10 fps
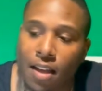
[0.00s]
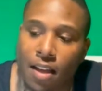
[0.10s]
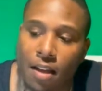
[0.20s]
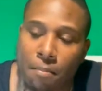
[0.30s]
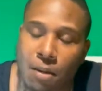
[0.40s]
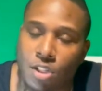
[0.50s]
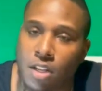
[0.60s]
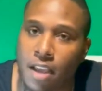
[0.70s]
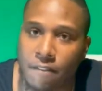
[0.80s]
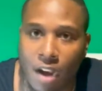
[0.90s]
But
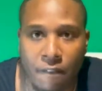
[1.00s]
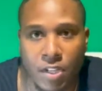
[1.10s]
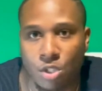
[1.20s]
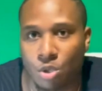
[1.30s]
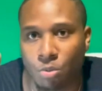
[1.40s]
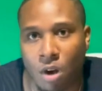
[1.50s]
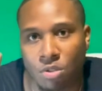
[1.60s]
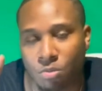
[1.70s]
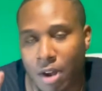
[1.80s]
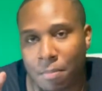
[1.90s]
if y'all face the Toronto
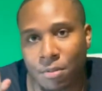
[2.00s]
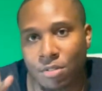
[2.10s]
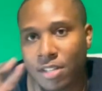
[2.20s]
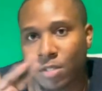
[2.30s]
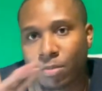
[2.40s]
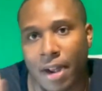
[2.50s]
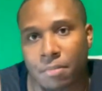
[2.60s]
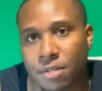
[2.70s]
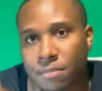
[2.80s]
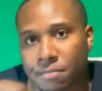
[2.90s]
Raptors, it's
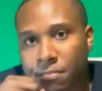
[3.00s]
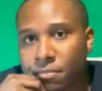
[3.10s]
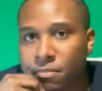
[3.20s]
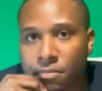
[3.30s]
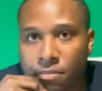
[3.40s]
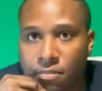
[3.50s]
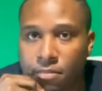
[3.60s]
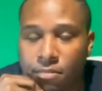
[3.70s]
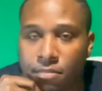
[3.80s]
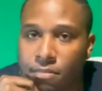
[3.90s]
raps.
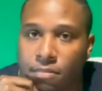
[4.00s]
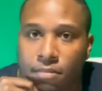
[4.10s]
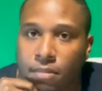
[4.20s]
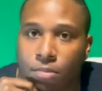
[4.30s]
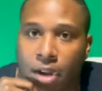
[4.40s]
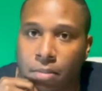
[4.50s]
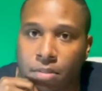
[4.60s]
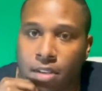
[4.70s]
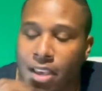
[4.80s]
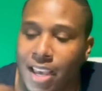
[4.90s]
It's raps.
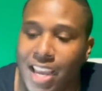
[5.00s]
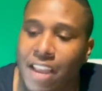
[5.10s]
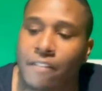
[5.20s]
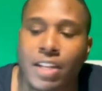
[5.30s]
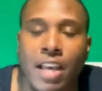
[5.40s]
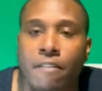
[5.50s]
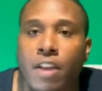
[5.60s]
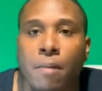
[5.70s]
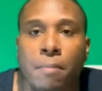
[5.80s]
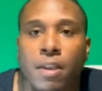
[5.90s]
Even then, if y'all
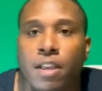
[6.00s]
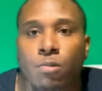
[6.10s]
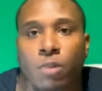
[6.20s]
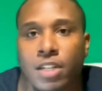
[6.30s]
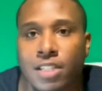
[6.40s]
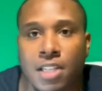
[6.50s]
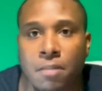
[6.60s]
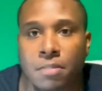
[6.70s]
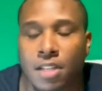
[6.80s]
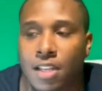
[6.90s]
beat either one of these
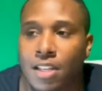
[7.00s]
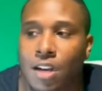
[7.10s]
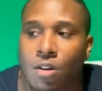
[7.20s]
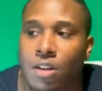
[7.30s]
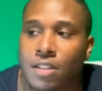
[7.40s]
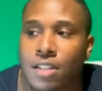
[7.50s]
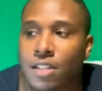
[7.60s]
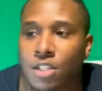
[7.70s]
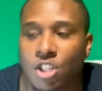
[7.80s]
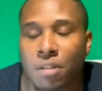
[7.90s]
teams, y'all gonna get
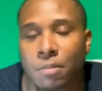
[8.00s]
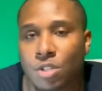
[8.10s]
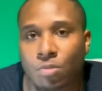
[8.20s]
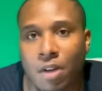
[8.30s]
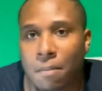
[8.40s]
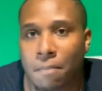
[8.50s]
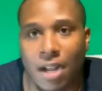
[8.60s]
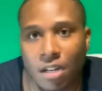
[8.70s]
gentlemen swept by